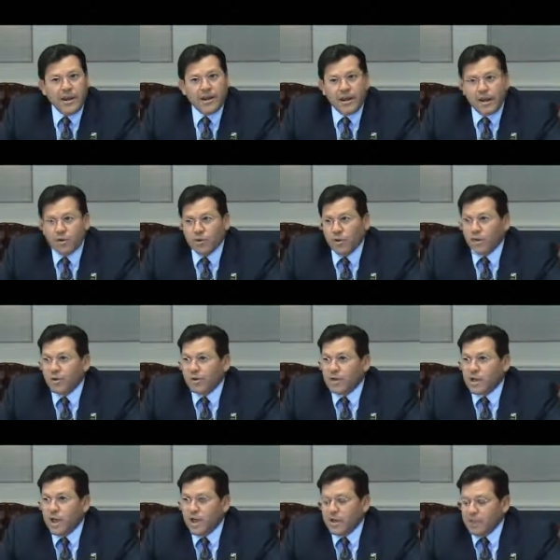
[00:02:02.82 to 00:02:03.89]
in our local
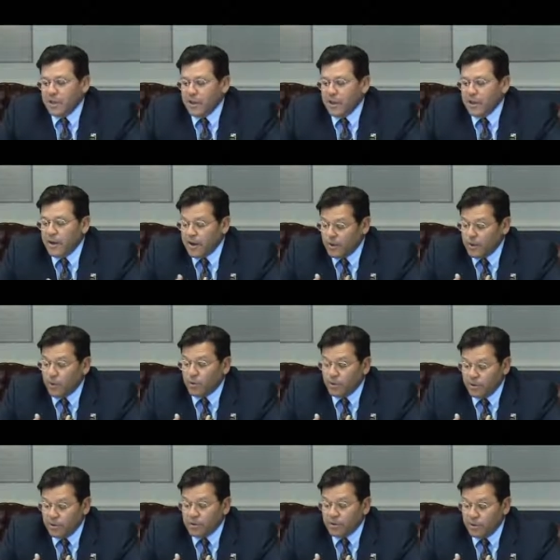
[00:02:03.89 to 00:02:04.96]
economy and our
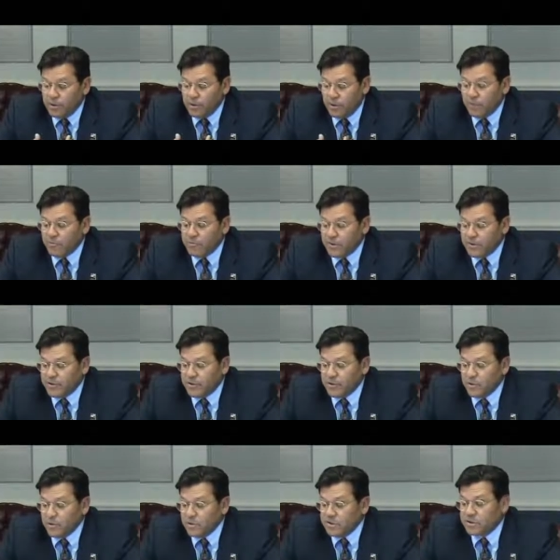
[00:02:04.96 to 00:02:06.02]
local uh, government
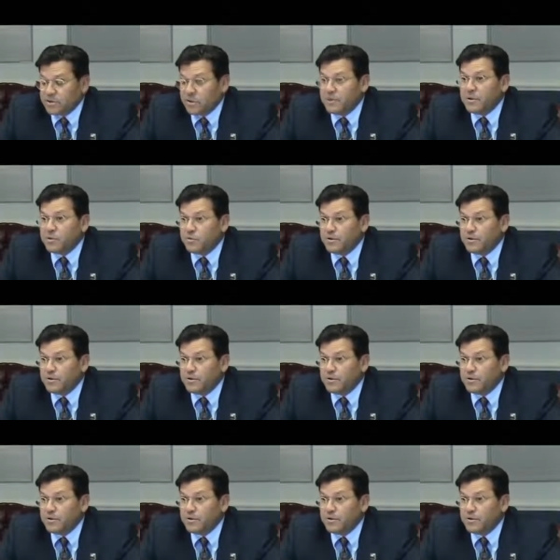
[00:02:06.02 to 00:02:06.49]
was slipping